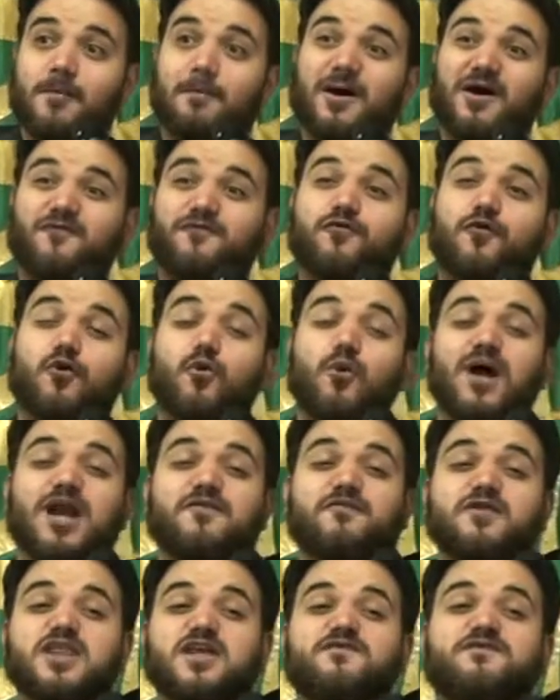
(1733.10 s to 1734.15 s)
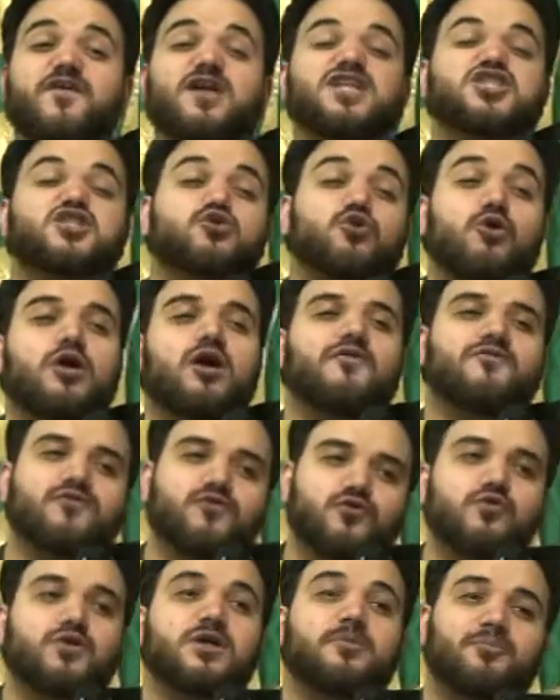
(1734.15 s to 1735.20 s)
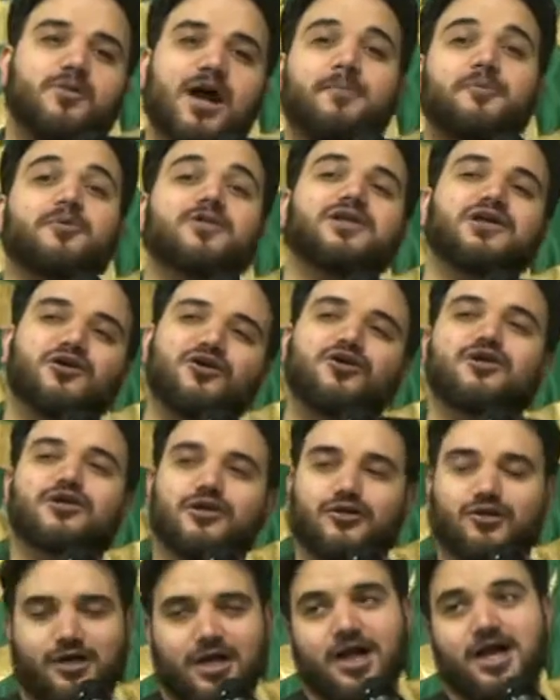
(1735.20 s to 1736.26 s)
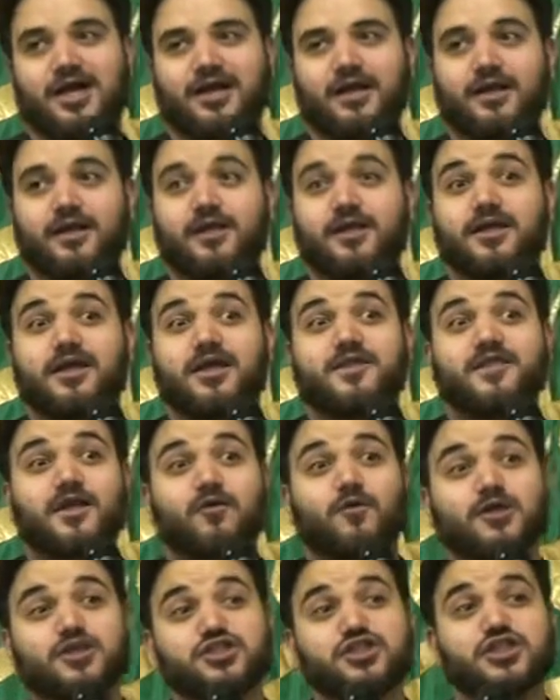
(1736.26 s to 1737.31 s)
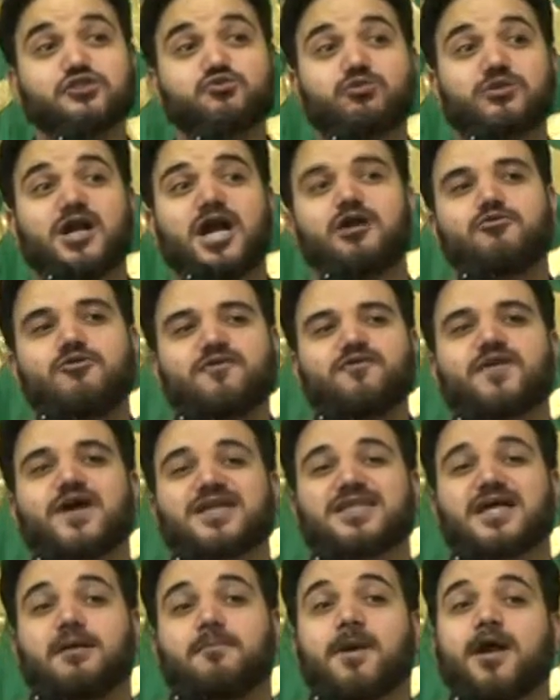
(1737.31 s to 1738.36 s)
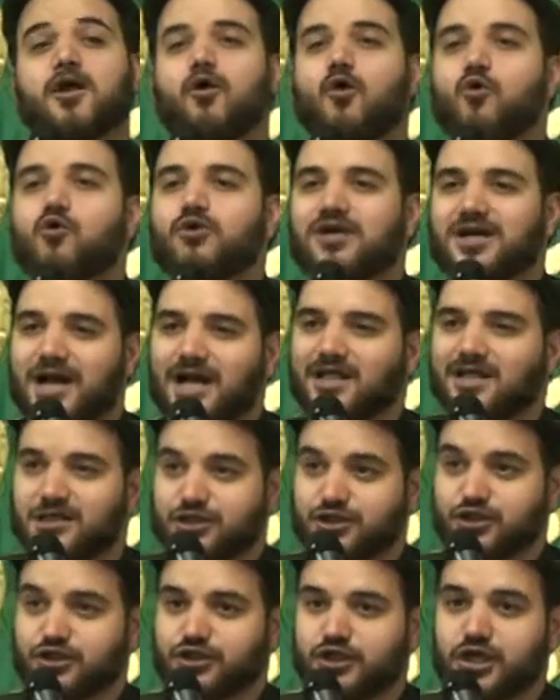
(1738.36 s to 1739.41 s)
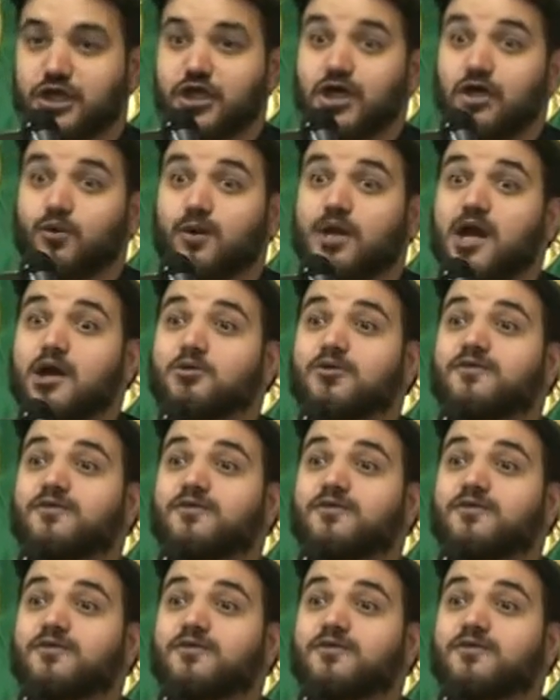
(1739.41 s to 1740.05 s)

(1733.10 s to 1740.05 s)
but for whatever they fell short of doing properly earlier on. The question is, when I reflect on my own knowledge, when I